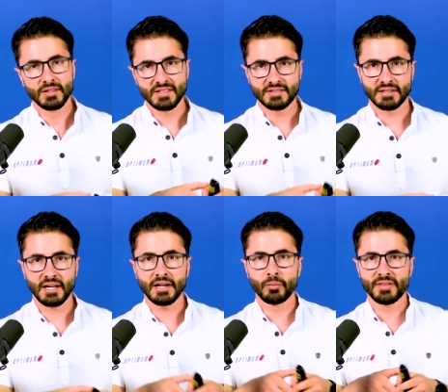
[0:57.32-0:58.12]
Since the
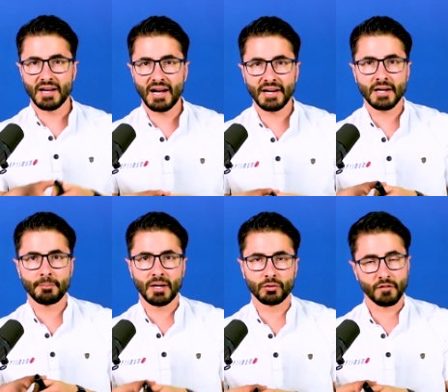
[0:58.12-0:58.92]
tire with the higher
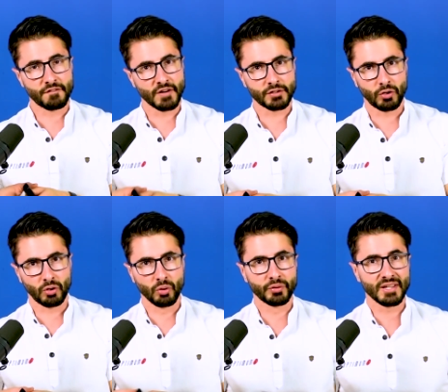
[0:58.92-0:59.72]
amount of vertical
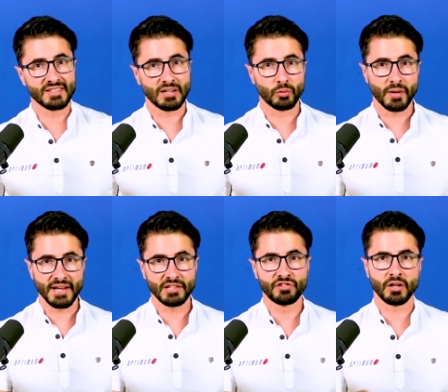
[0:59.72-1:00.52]
load is
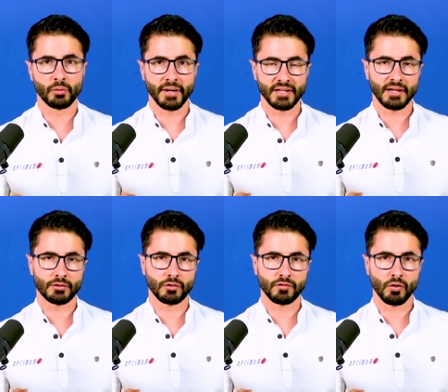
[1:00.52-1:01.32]
already generating
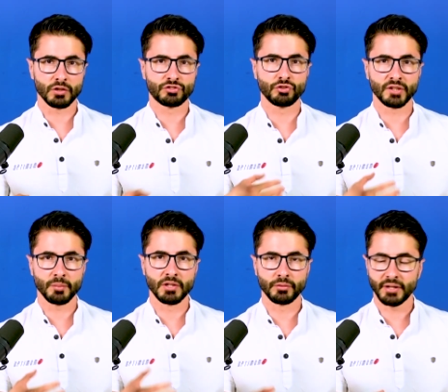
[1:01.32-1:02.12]
lateral force to
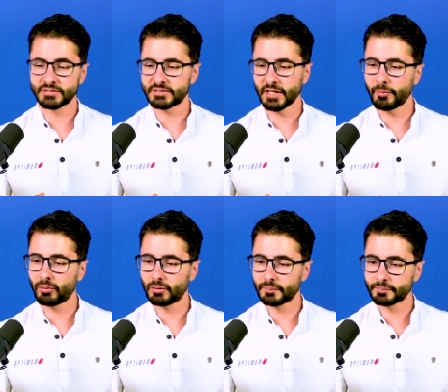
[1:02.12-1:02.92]
keep the rear
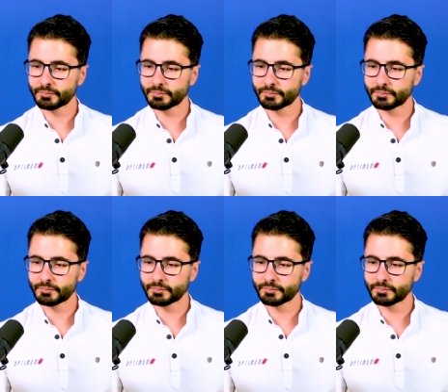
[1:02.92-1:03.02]
stable.